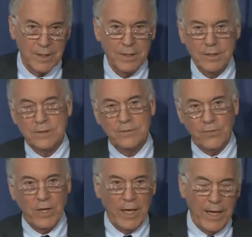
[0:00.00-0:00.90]
that's
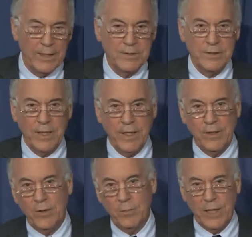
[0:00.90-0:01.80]
very
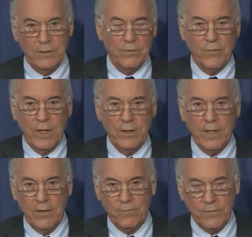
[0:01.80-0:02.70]
agitated about the trade
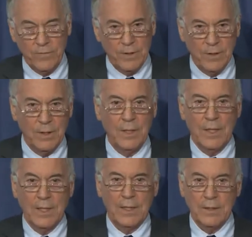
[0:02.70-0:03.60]
deficit and
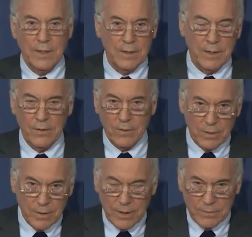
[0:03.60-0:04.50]
that
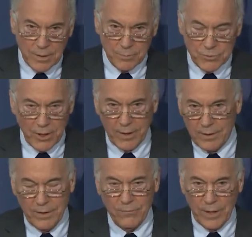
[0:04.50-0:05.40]
that's an objective.